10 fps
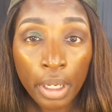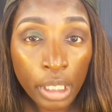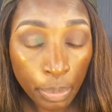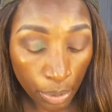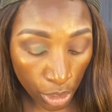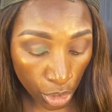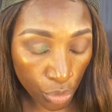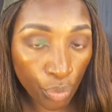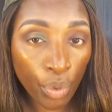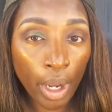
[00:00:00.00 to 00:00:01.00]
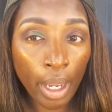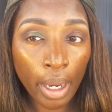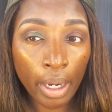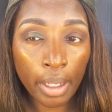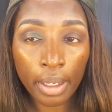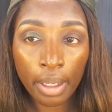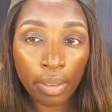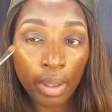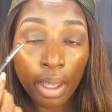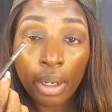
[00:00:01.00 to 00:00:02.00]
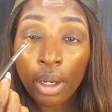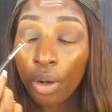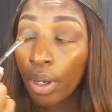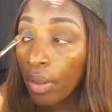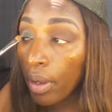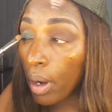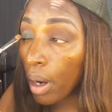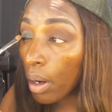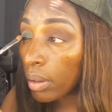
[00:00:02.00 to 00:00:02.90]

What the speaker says: It's pushed right in that area there.